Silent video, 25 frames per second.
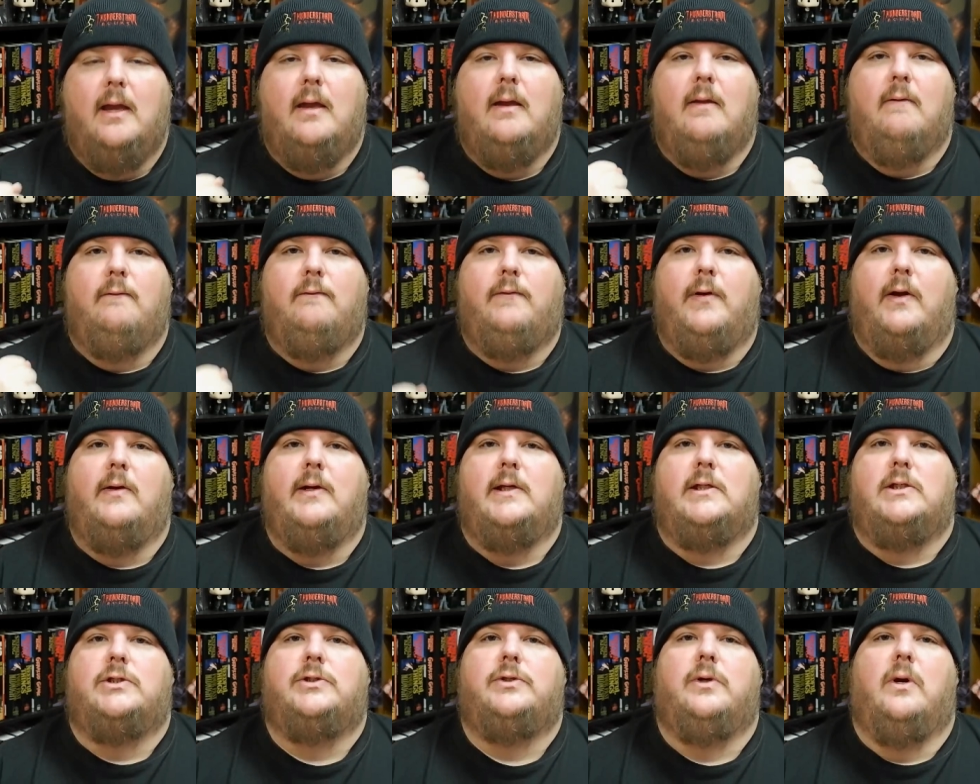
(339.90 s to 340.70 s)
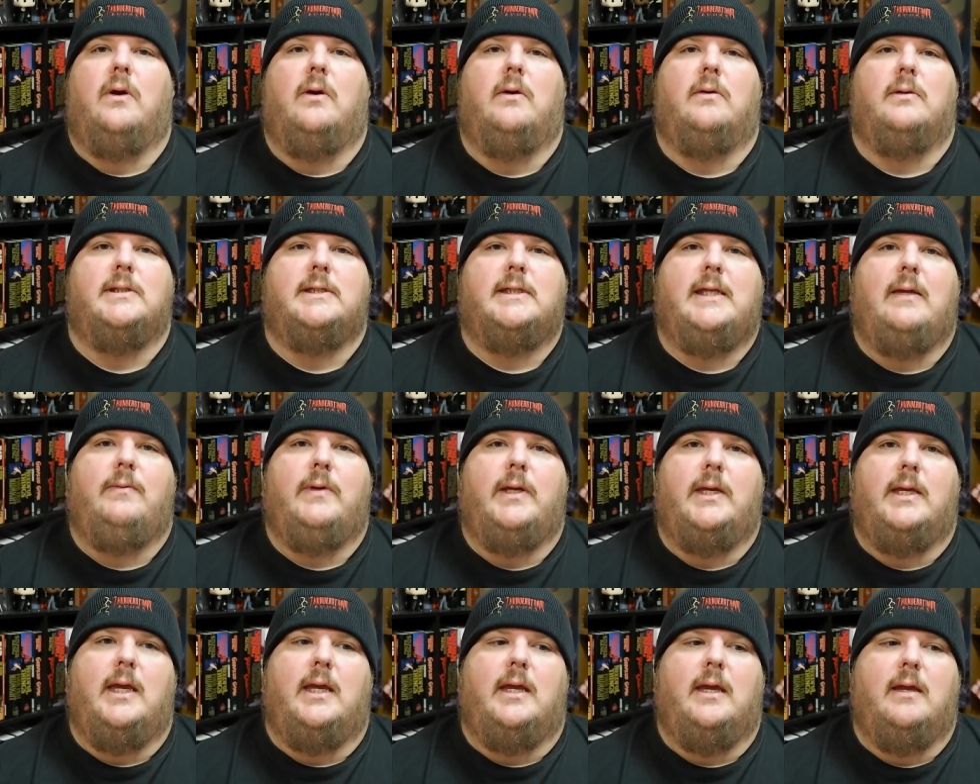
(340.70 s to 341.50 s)
very strong
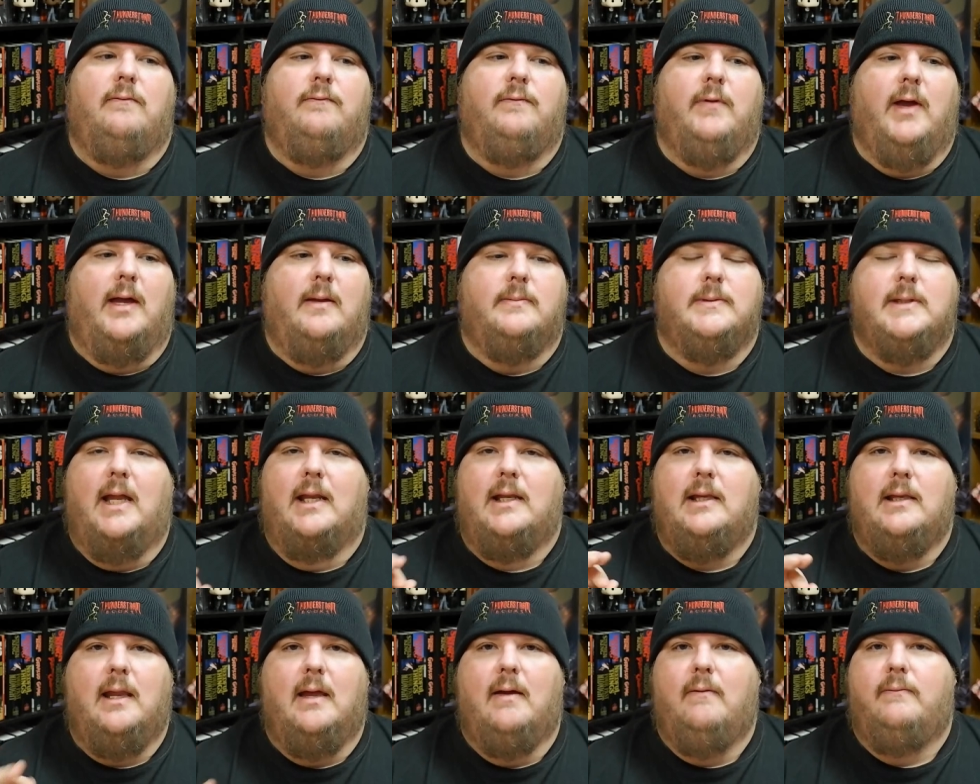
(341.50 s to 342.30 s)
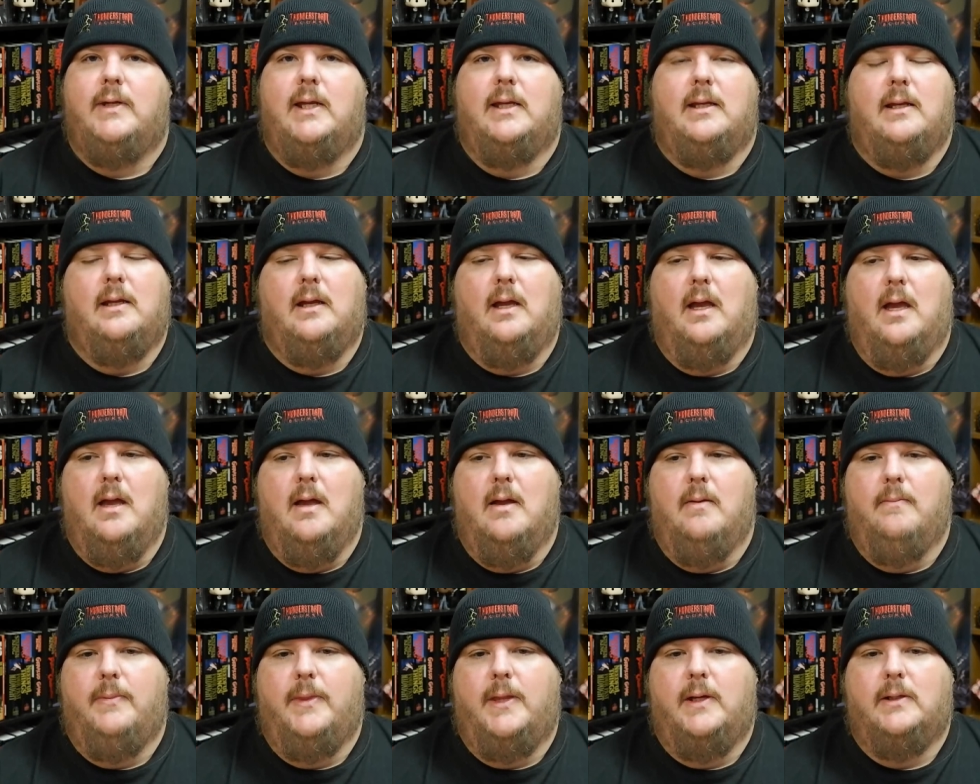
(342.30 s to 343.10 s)
Stephen King It vibes. I loved it.
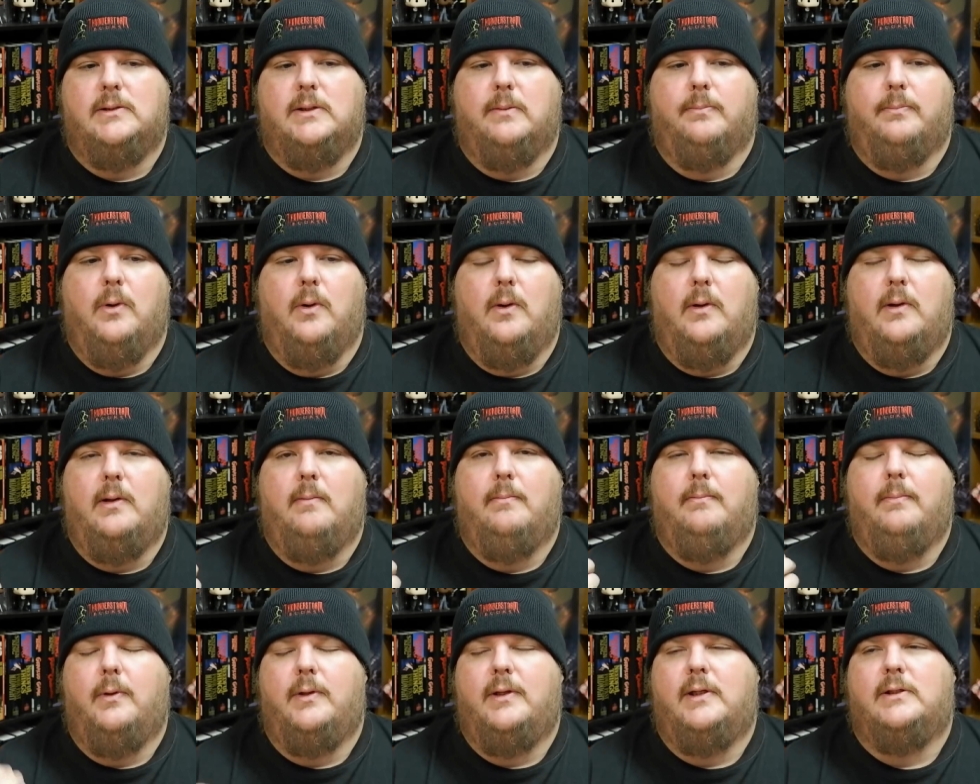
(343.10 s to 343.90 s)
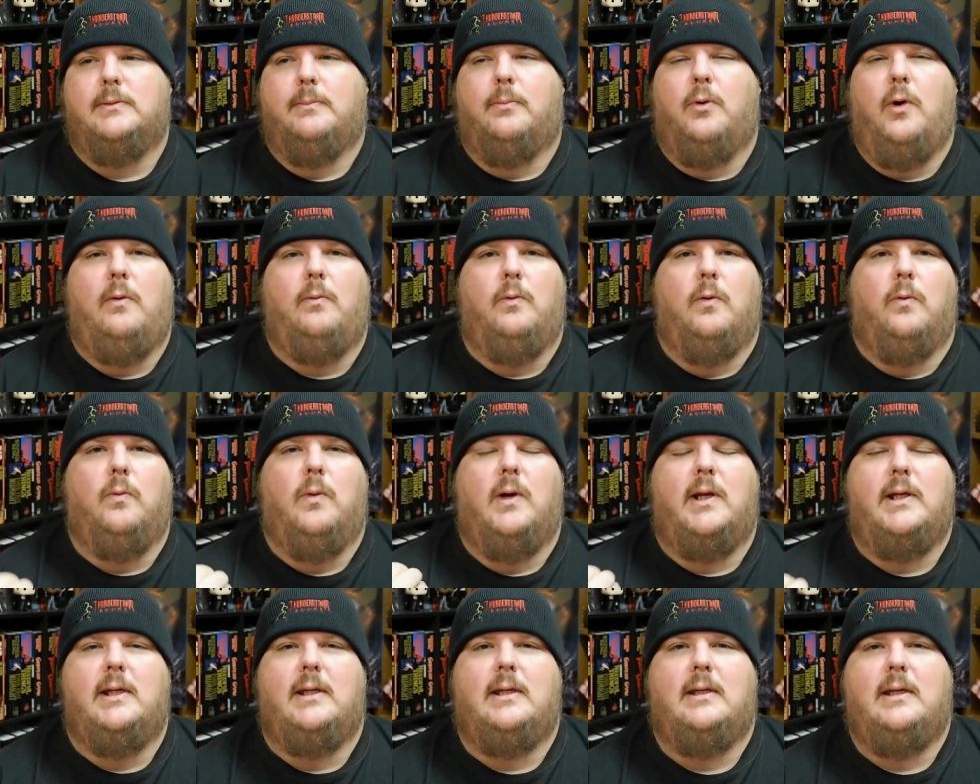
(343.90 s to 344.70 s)
Um, there's a point there's a point where
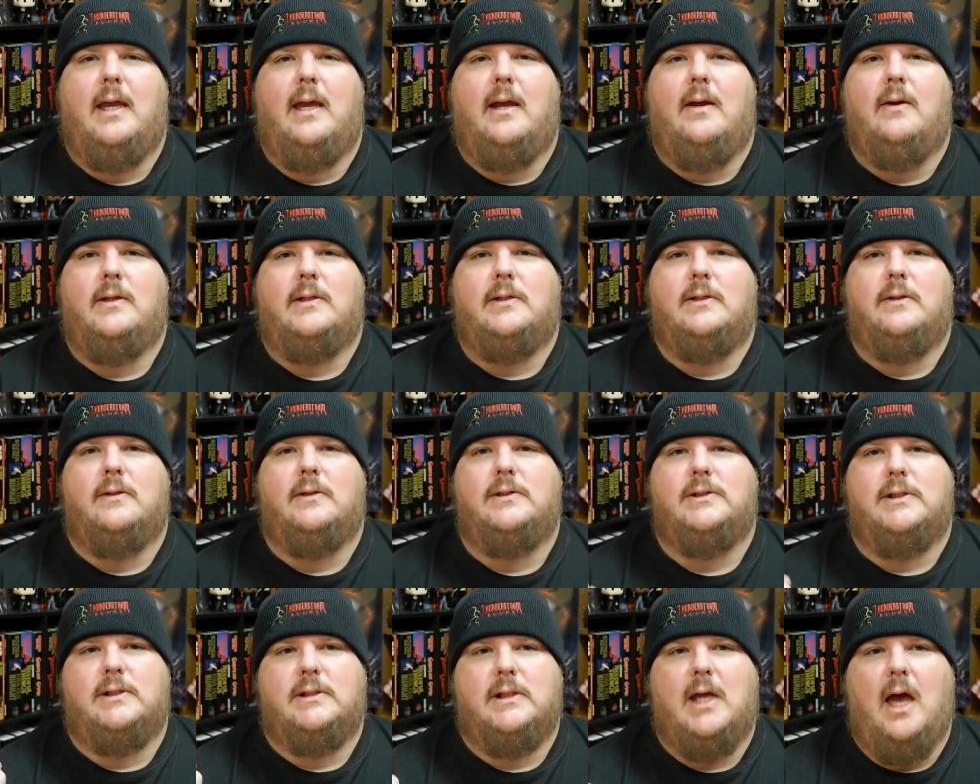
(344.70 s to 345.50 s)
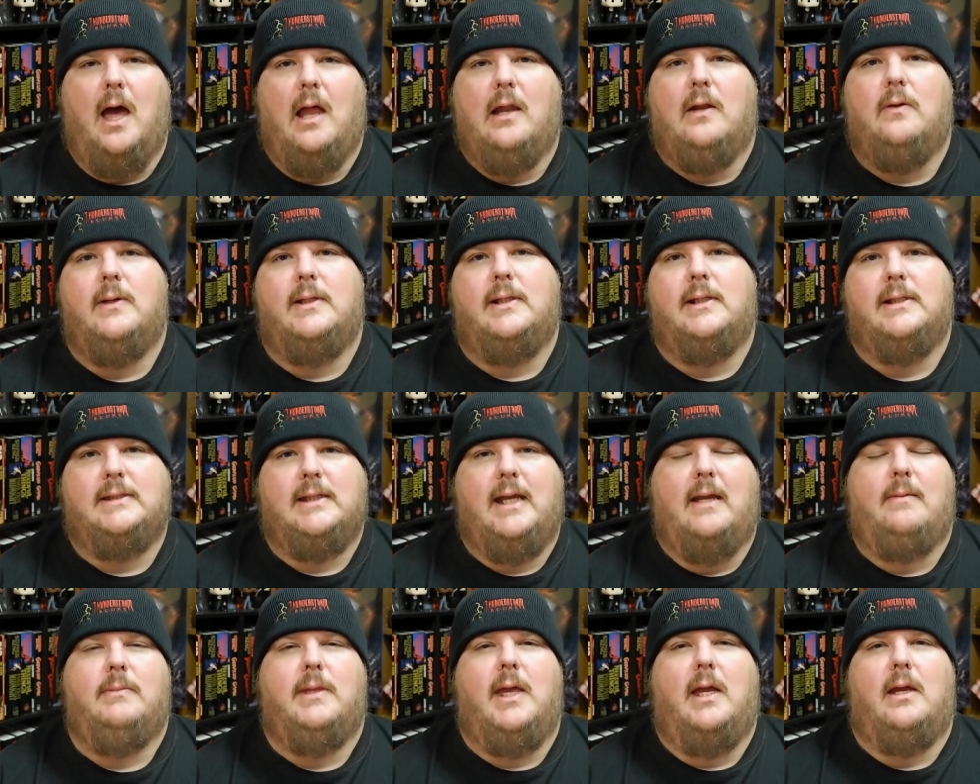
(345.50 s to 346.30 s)
one character is just hollering the
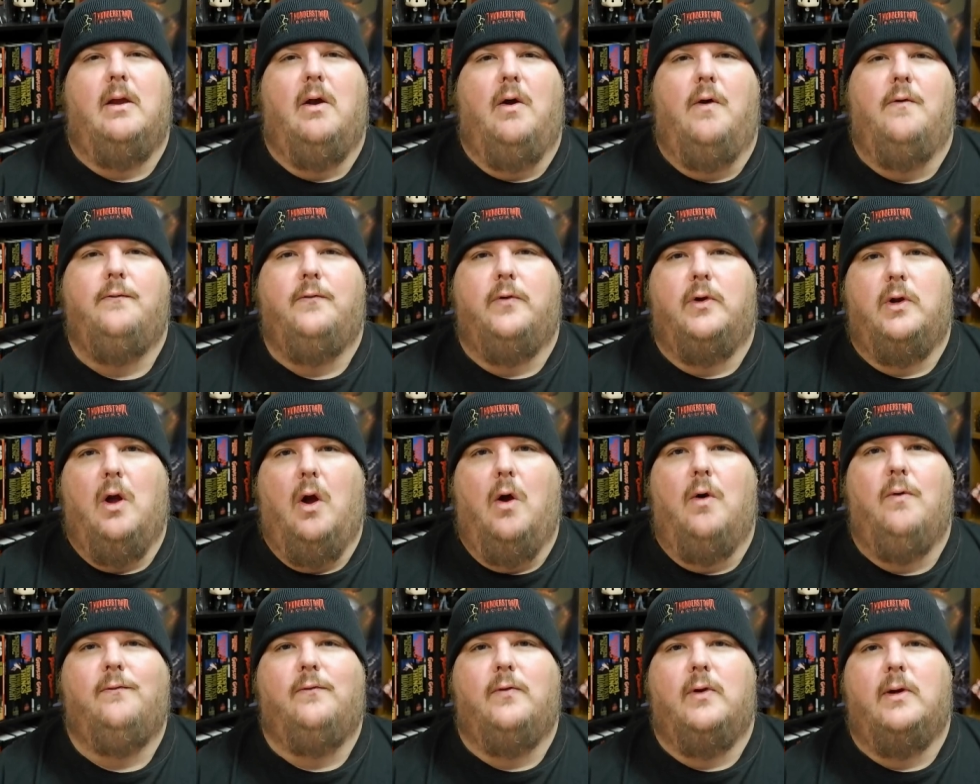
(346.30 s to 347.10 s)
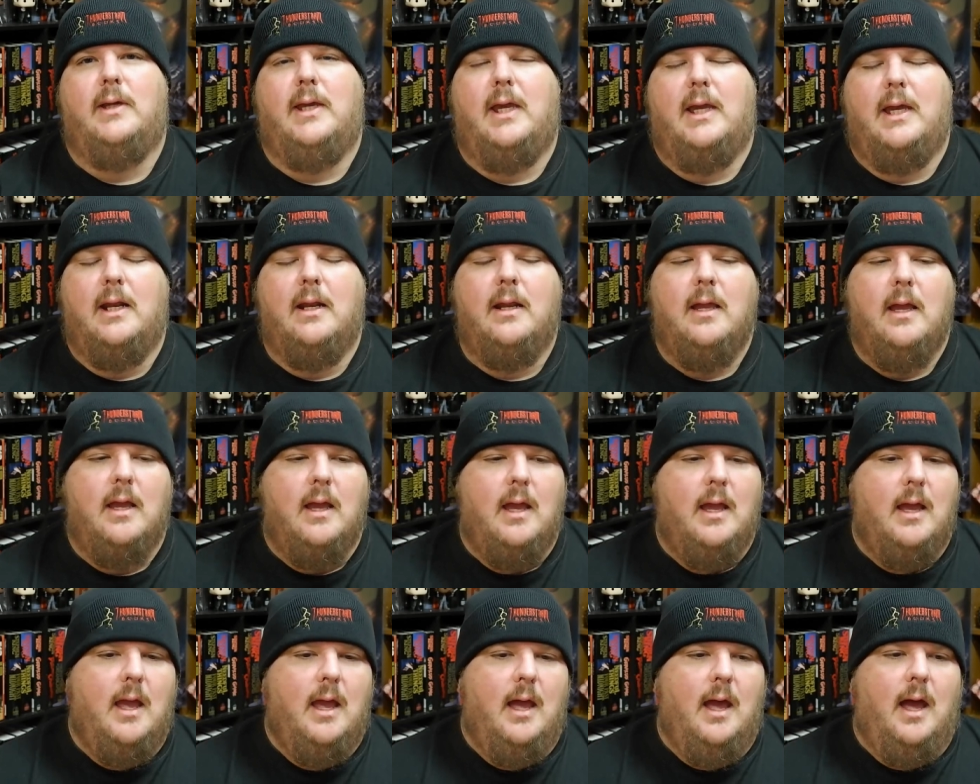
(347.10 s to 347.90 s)
same thing over and over again.
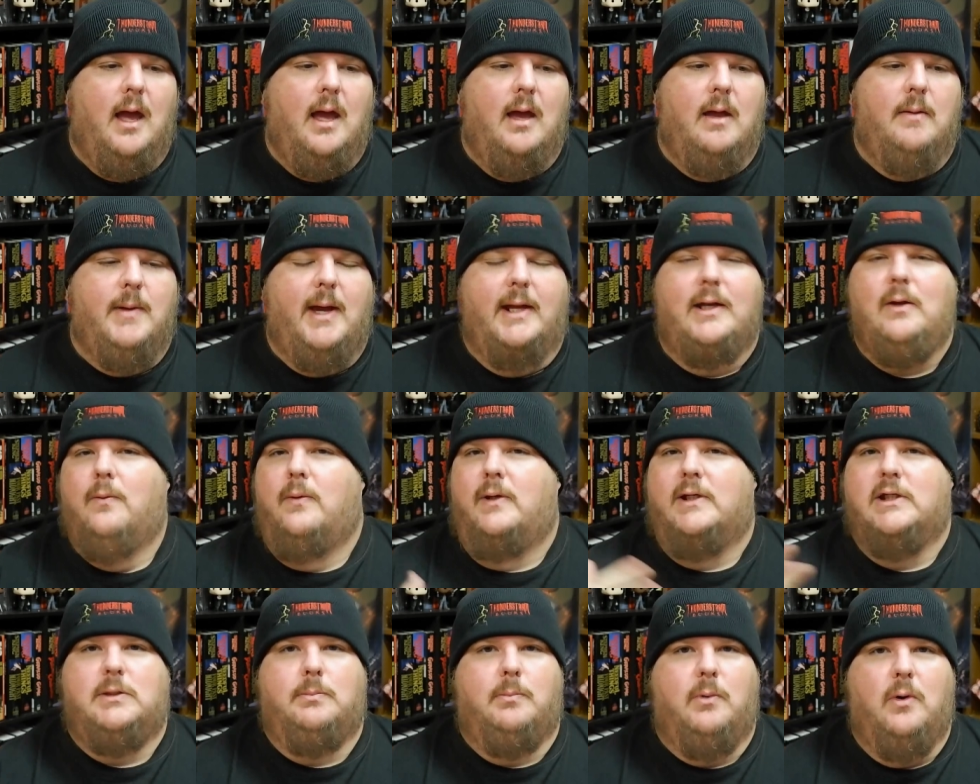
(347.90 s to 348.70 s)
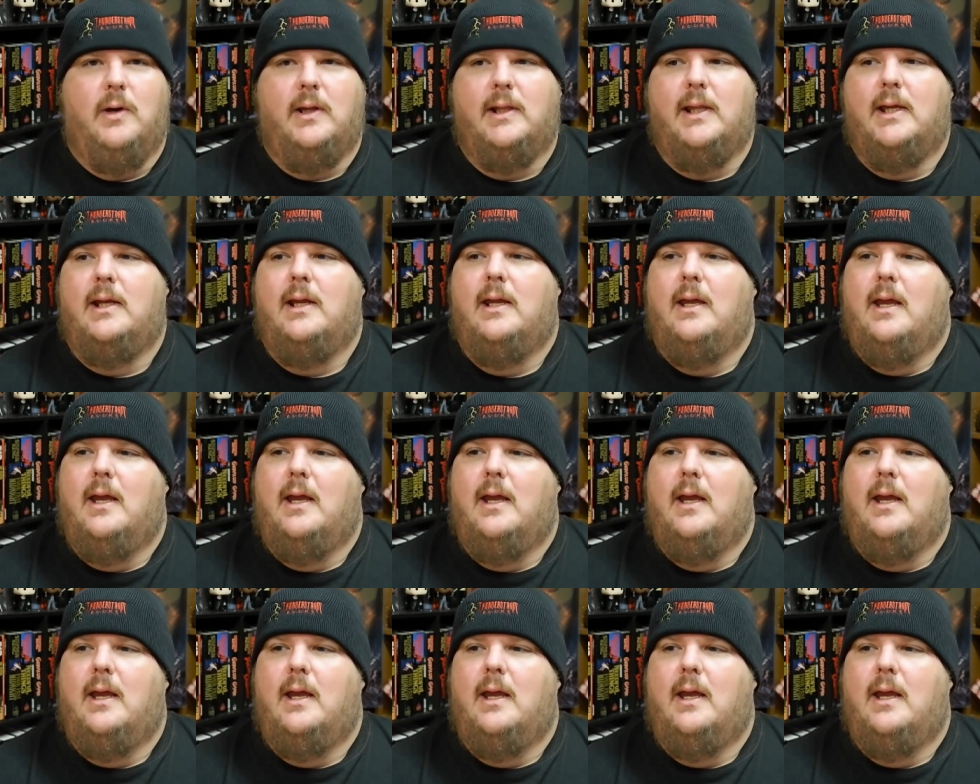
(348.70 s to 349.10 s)
Um, I don't want to spoil it,